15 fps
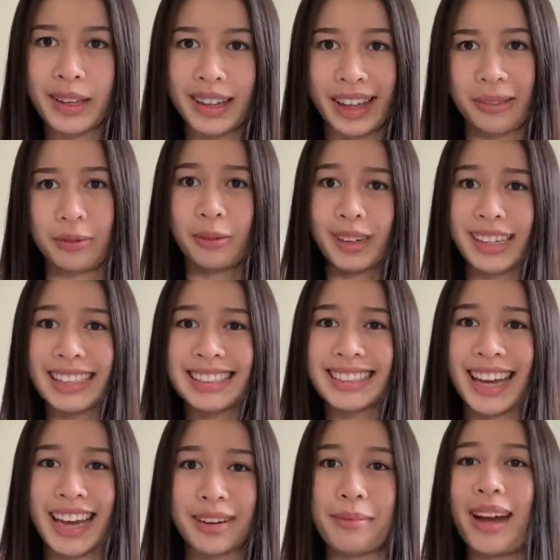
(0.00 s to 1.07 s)
like
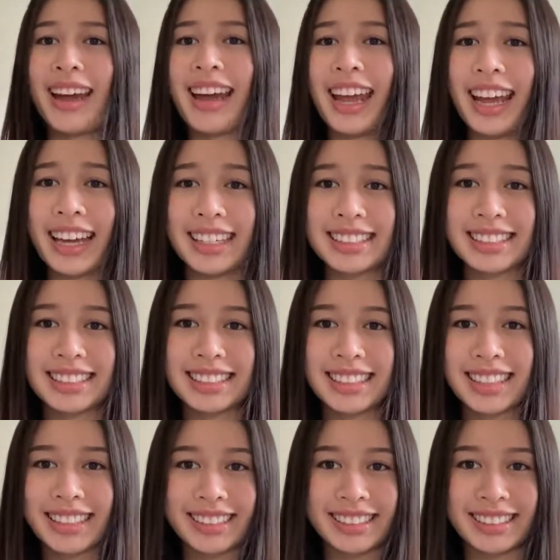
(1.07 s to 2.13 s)
rescan my hand
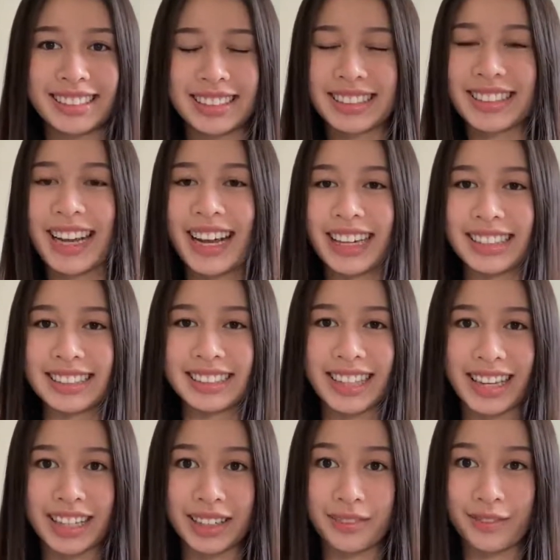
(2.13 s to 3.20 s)
and
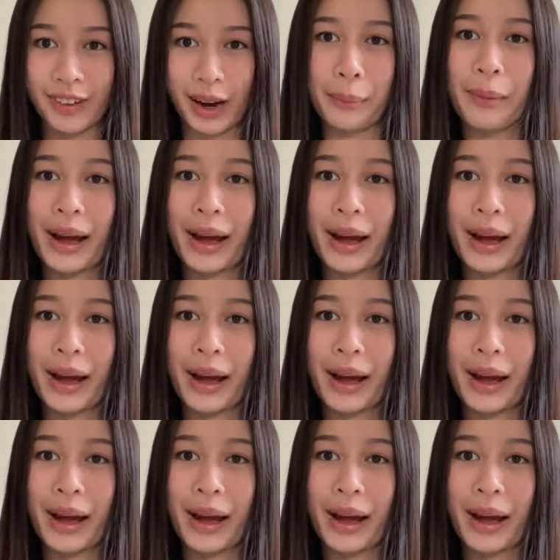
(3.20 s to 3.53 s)
like confirm